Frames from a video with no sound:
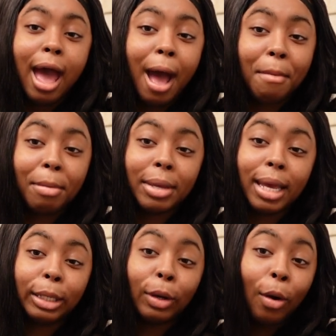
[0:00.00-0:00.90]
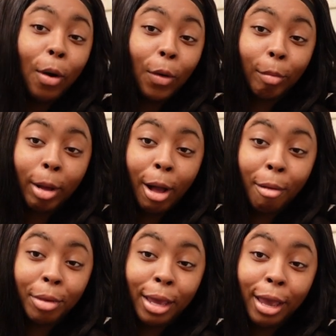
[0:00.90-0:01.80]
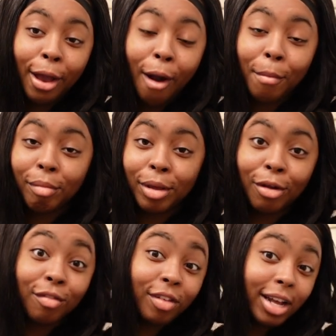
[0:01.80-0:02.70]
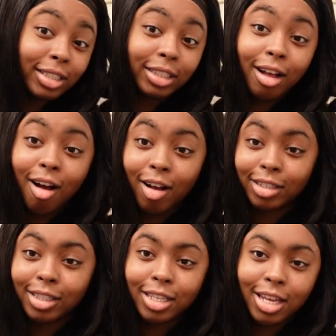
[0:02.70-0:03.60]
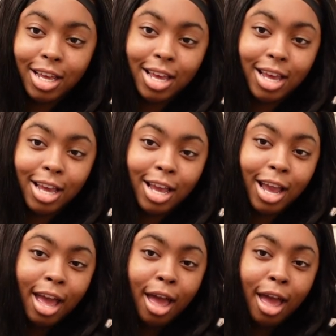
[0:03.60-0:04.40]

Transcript: I'ma be a dog mommy or I'ma be the rich auntie.